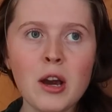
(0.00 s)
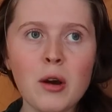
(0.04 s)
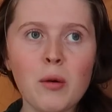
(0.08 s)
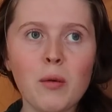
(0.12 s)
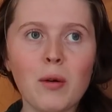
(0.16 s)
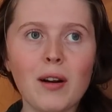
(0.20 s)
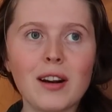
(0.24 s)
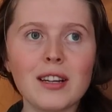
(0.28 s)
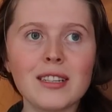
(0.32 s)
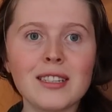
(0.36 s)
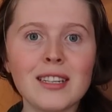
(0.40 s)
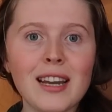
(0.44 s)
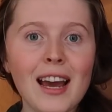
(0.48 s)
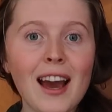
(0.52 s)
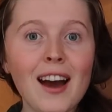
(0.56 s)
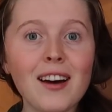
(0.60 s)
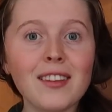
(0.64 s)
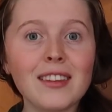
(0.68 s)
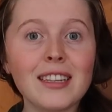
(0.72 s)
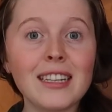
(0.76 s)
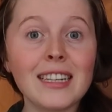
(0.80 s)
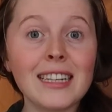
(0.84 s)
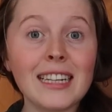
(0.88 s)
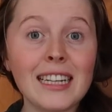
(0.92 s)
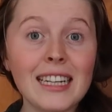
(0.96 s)
Whereas now
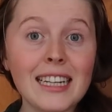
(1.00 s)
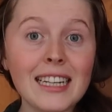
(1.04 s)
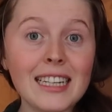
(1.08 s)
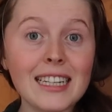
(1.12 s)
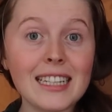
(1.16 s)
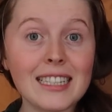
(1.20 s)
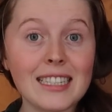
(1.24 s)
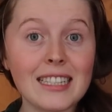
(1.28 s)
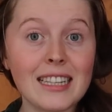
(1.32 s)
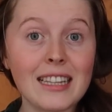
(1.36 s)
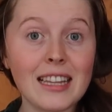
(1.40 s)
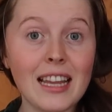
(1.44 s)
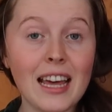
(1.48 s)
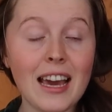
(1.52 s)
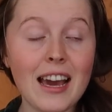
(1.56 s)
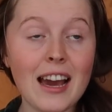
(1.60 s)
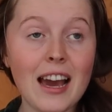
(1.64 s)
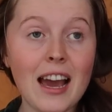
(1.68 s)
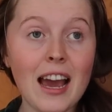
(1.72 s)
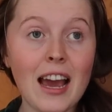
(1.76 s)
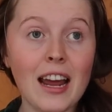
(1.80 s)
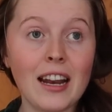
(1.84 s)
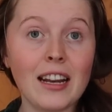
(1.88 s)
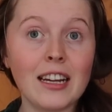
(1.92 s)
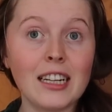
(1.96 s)
the need isn't
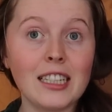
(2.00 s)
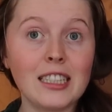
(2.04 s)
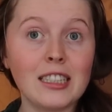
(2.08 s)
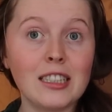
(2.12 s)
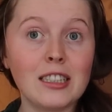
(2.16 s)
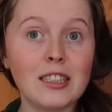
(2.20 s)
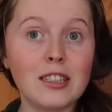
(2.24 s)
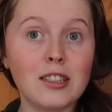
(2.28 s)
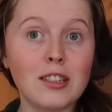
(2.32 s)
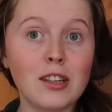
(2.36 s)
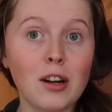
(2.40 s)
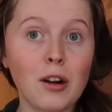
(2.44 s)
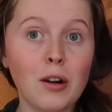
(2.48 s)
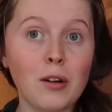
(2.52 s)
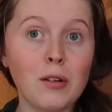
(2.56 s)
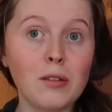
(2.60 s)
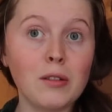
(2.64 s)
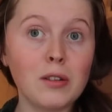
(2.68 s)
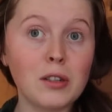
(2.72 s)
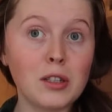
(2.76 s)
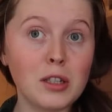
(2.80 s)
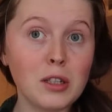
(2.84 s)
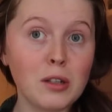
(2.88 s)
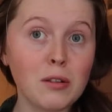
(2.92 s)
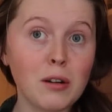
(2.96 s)
there and I
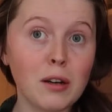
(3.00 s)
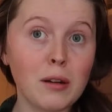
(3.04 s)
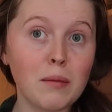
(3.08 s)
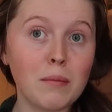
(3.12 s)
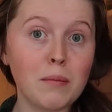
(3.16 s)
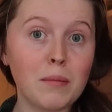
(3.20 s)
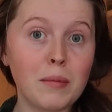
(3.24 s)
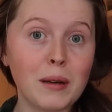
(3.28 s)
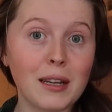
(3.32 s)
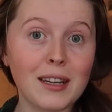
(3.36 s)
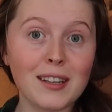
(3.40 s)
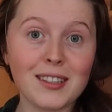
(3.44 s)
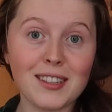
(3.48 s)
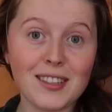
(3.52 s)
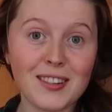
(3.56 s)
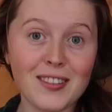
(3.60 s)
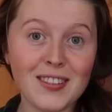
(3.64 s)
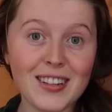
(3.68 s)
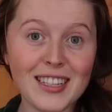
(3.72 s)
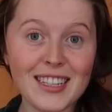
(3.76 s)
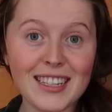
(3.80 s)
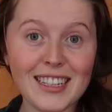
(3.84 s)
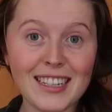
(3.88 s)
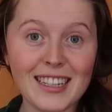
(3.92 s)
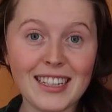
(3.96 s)
don't do it because there
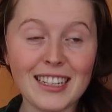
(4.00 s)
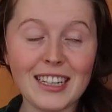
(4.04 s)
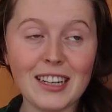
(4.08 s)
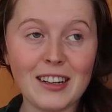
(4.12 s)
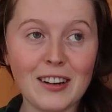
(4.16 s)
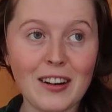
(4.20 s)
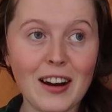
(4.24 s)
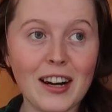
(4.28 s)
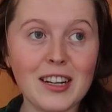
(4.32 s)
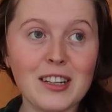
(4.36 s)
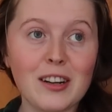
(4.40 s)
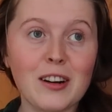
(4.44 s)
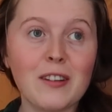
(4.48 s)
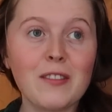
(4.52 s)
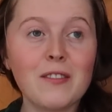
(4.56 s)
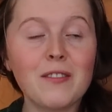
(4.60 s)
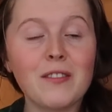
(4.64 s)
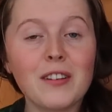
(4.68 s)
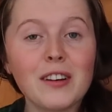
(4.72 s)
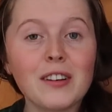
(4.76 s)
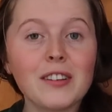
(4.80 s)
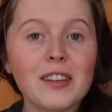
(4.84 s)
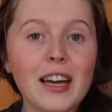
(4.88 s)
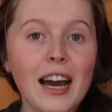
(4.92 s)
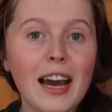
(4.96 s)
isn't, I don't
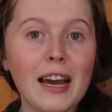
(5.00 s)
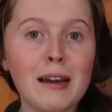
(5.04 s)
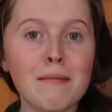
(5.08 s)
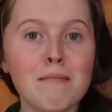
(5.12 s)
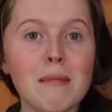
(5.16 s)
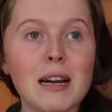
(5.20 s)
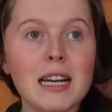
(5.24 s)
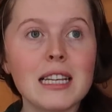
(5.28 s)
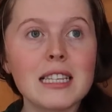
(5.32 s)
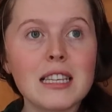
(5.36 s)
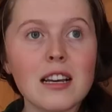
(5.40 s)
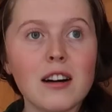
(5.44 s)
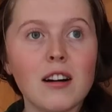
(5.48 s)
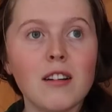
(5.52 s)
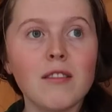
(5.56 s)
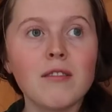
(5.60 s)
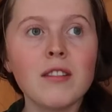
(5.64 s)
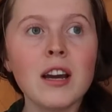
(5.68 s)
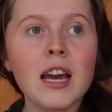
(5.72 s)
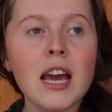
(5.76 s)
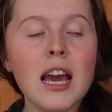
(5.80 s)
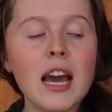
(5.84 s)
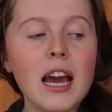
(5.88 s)
feel that in myself.